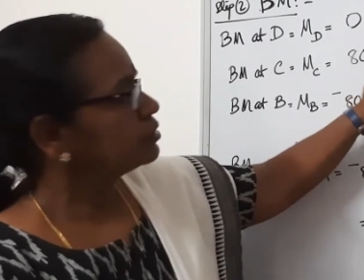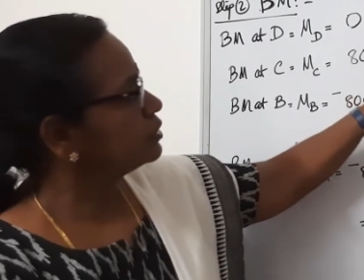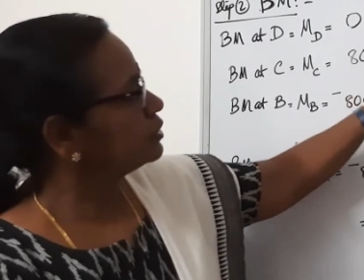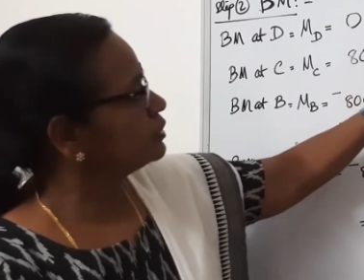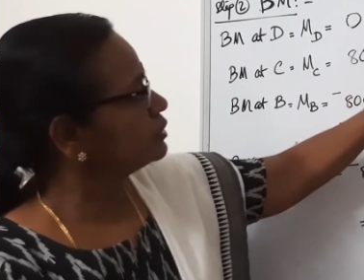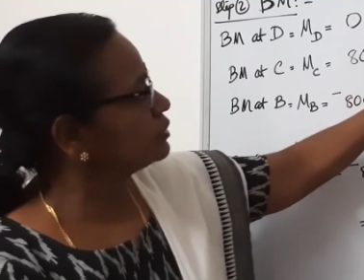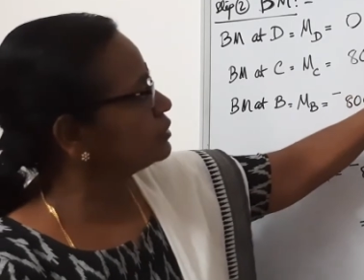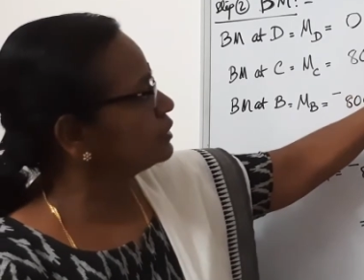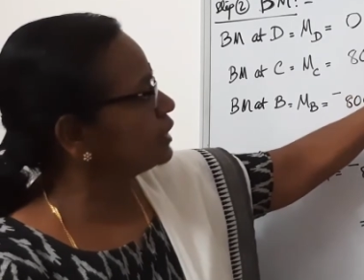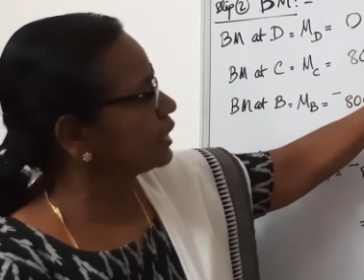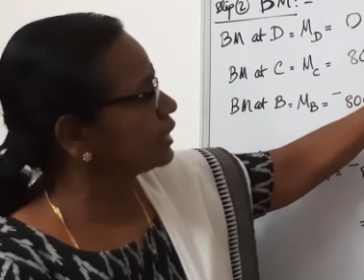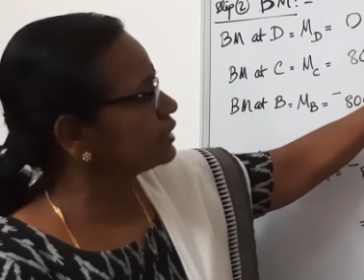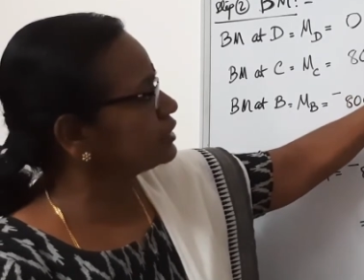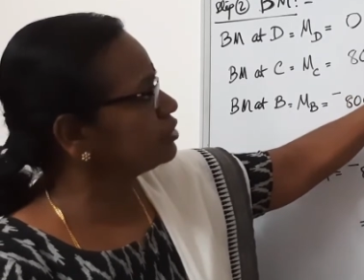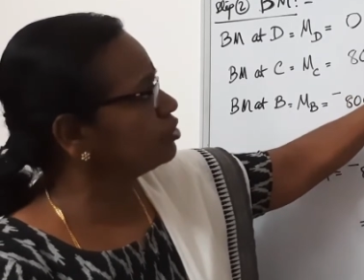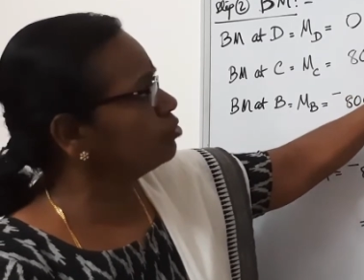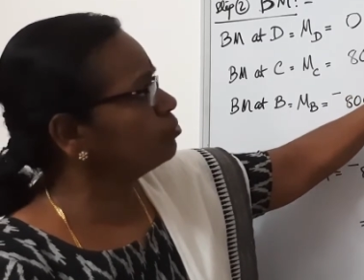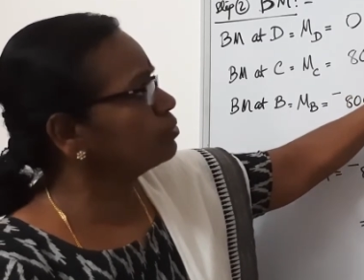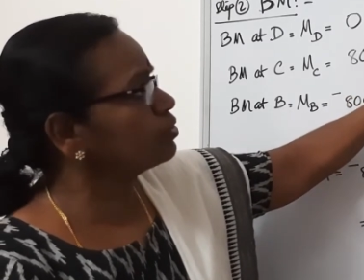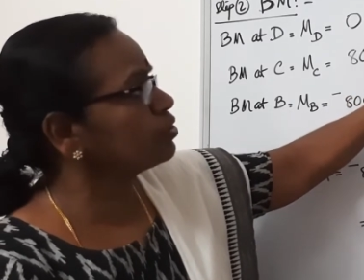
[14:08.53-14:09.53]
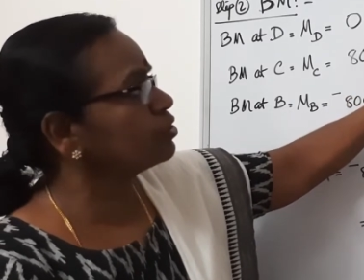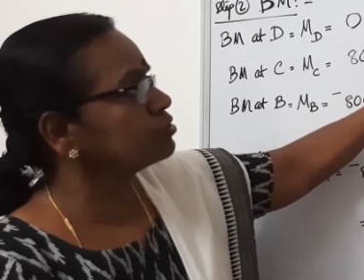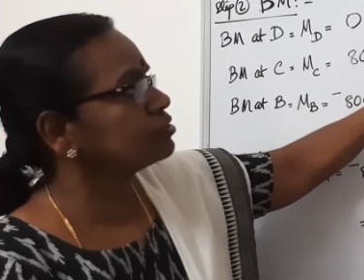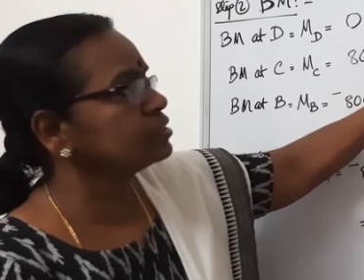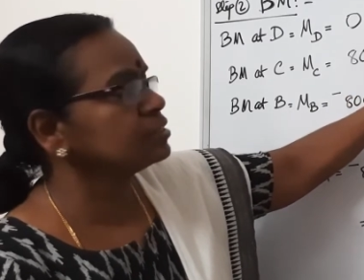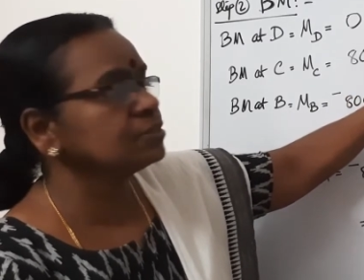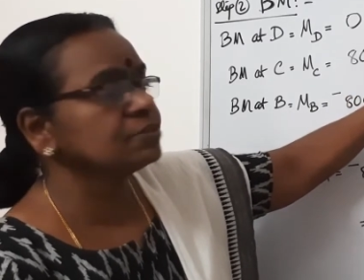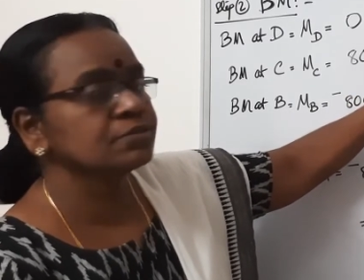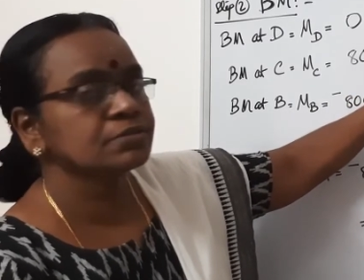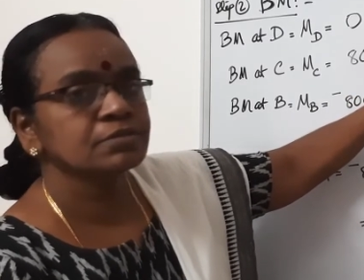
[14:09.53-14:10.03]
It is negative because
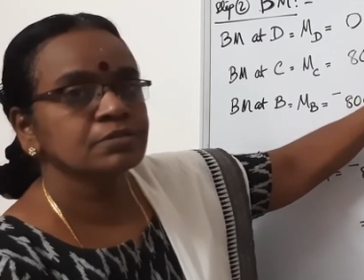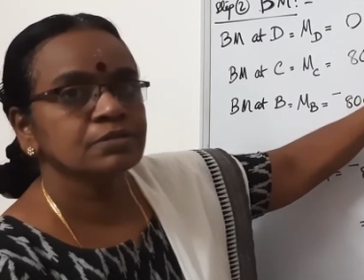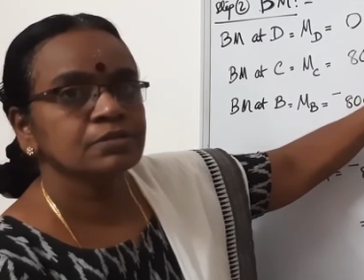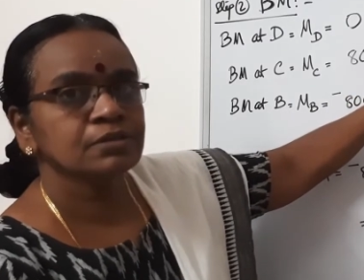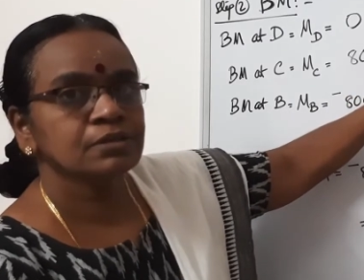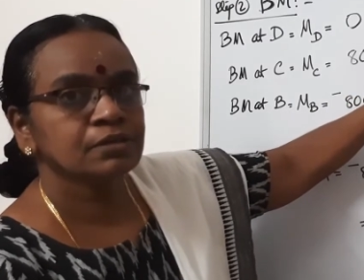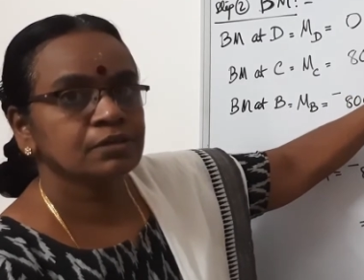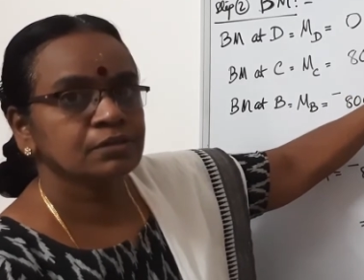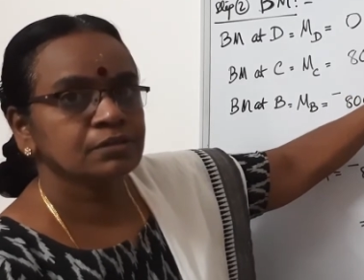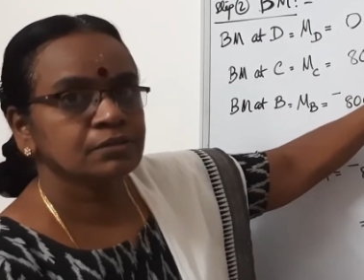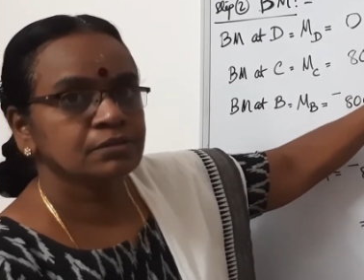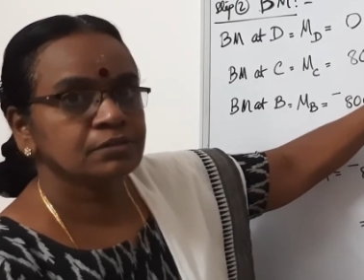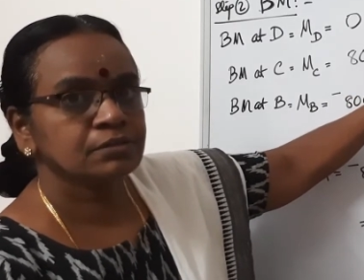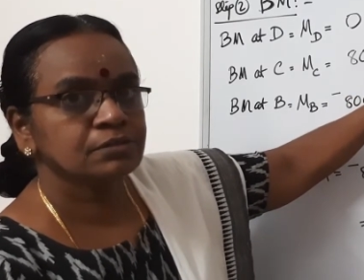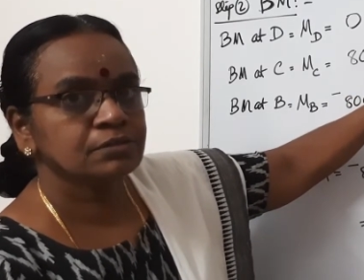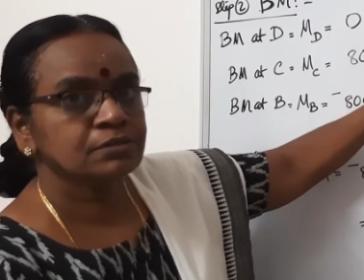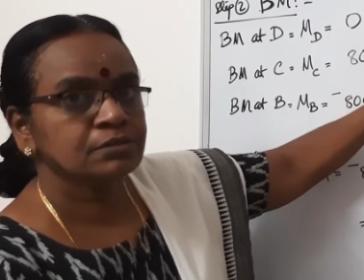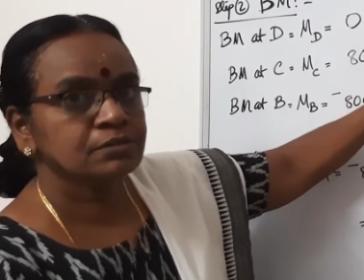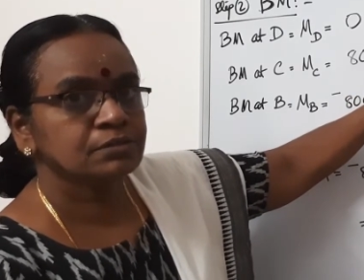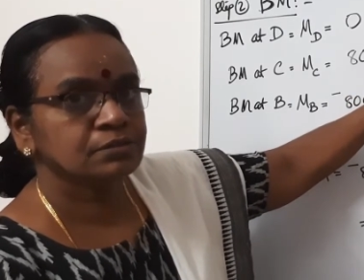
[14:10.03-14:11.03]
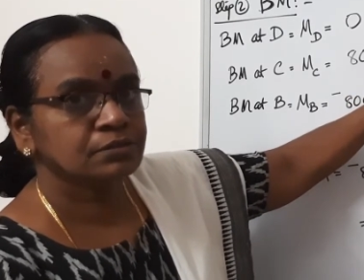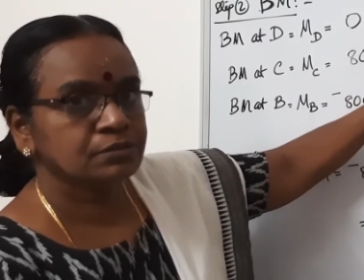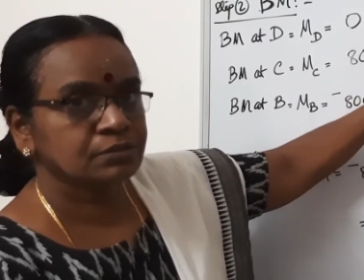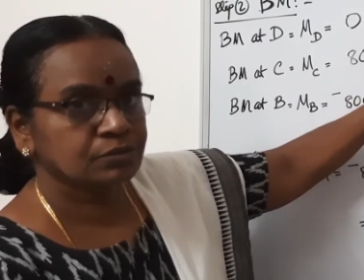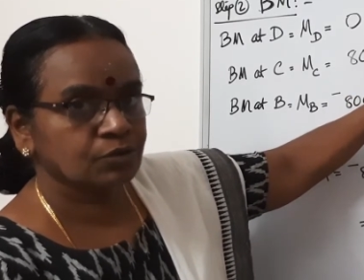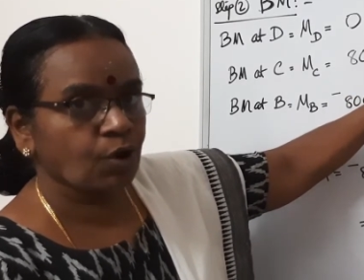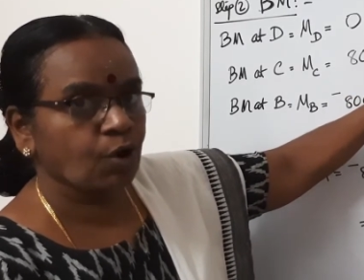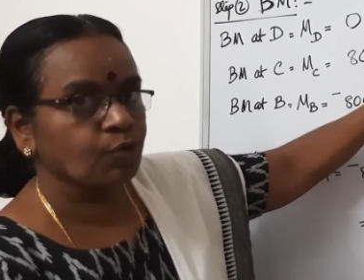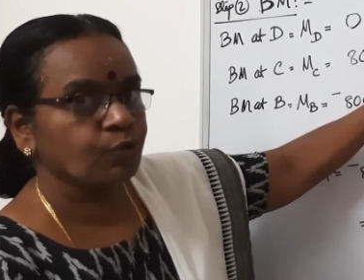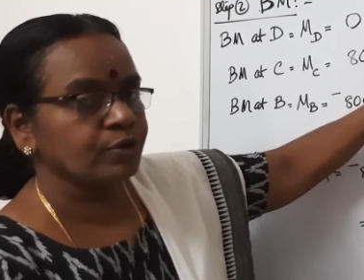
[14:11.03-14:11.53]
it is
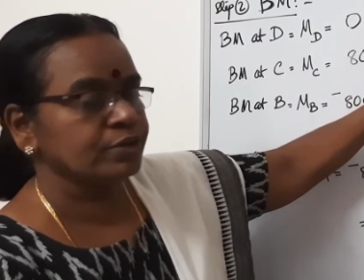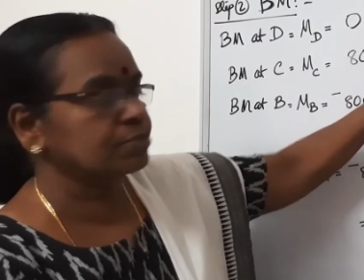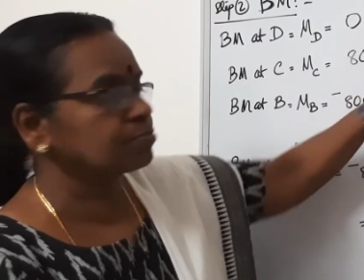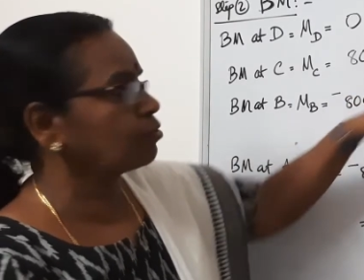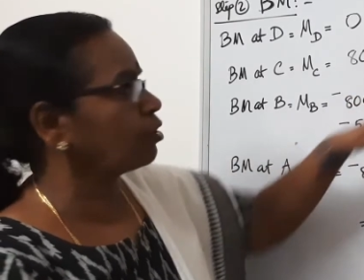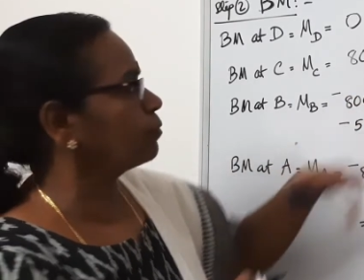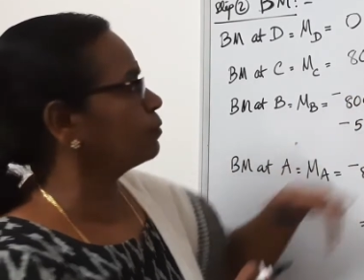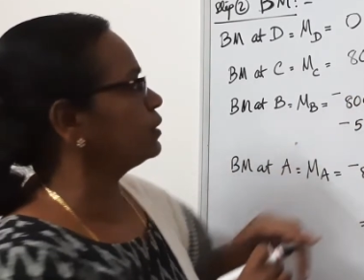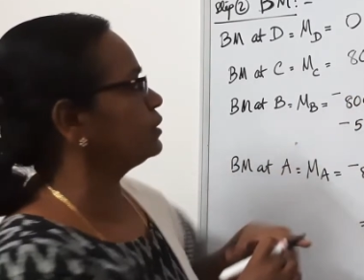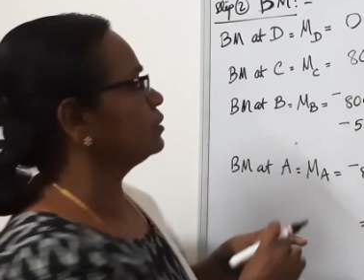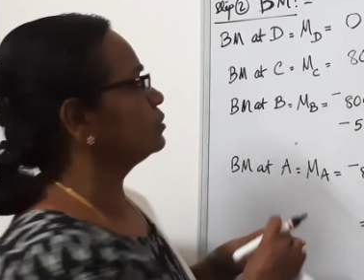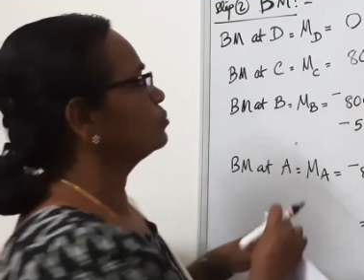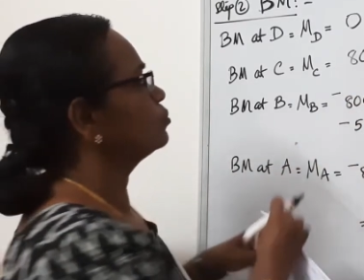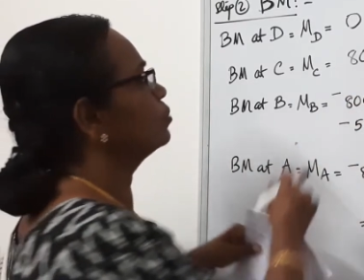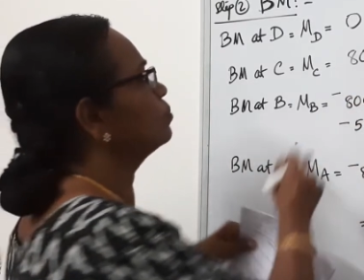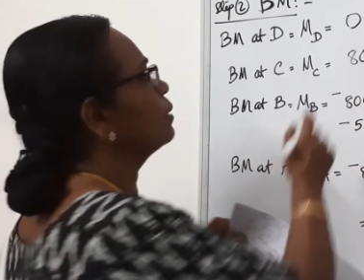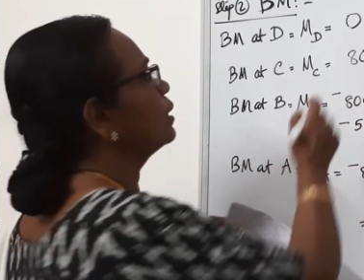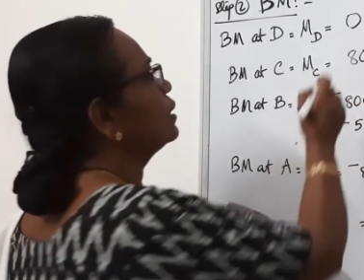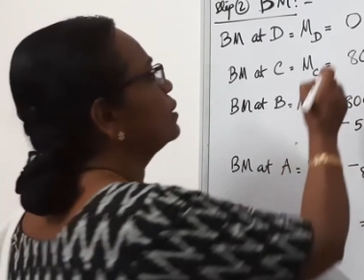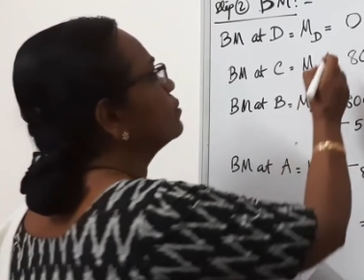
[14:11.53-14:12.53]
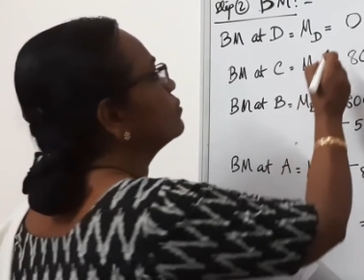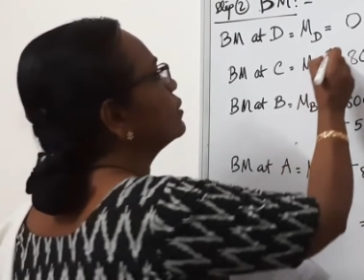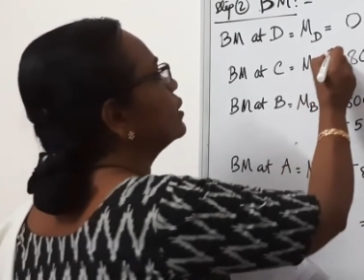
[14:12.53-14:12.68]
clockwise moment. So minus